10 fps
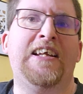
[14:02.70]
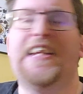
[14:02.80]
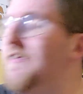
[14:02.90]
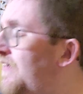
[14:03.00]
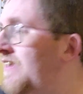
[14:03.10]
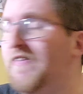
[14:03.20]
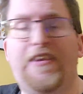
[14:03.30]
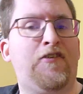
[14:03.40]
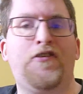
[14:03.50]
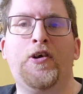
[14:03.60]
nothing of
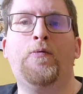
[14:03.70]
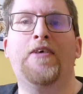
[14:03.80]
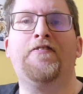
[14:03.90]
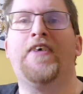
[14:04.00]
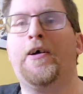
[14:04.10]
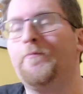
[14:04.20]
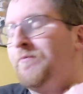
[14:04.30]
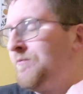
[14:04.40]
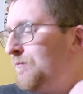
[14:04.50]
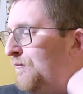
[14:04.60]
it is to do with
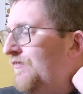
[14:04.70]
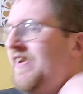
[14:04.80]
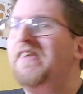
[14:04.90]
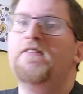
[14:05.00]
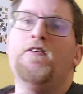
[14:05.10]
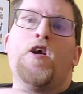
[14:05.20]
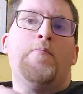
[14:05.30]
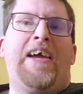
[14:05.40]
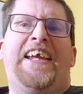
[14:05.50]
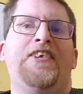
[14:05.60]

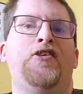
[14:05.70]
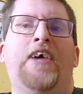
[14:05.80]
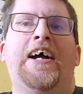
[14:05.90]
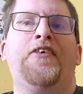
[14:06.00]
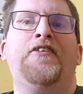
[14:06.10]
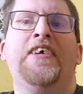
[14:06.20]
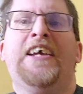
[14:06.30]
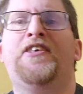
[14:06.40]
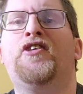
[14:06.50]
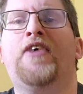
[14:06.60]
making drugs.
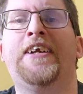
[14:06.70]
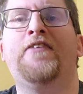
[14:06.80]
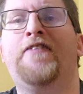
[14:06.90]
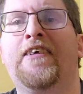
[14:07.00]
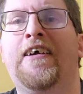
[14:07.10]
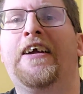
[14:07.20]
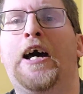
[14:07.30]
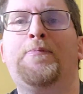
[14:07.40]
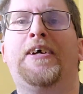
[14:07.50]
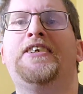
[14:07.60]
It's just trying to figure out
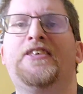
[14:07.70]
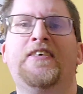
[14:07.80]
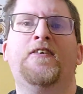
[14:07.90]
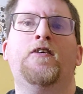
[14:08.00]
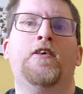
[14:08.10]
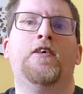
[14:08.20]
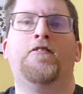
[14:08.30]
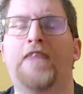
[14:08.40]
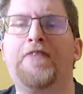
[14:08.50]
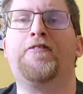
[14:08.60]

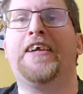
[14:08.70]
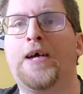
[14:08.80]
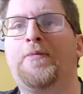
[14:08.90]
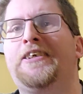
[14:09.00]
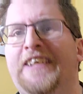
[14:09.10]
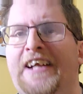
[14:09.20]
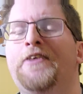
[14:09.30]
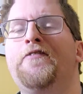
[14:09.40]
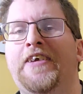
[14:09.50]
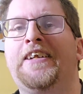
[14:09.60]
roughly how much
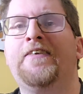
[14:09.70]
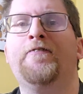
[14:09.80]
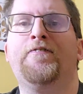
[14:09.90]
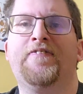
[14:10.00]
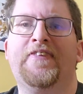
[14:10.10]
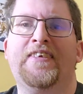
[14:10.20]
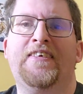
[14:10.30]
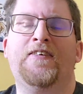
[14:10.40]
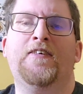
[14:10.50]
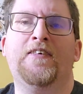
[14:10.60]
endorphin
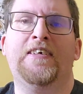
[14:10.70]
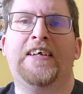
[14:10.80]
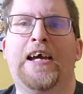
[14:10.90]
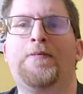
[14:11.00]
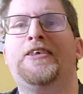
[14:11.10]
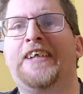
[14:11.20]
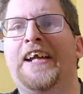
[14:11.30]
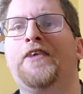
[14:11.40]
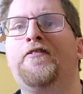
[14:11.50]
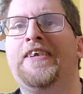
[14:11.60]

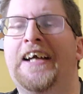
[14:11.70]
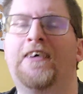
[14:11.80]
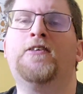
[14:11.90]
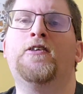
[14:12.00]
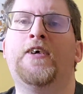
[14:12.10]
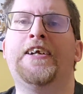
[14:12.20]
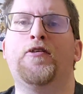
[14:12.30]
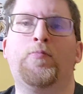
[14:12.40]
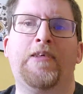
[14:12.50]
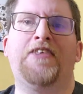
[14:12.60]
alkaloid
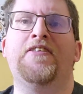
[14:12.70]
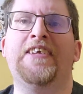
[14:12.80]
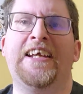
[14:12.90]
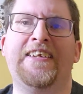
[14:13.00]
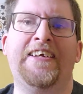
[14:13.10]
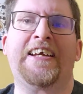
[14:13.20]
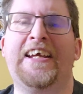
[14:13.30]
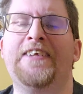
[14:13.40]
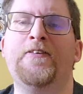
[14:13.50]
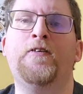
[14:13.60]
is present
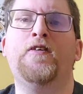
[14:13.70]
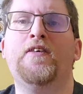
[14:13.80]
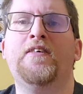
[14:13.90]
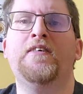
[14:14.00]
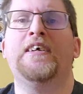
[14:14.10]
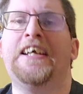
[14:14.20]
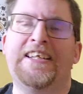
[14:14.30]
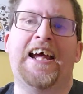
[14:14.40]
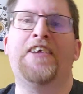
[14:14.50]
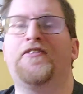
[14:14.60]
in
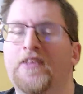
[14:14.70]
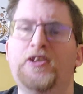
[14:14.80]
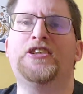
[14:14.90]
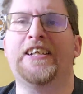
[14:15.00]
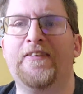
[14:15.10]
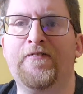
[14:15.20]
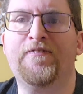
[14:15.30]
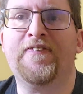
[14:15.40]
that solution.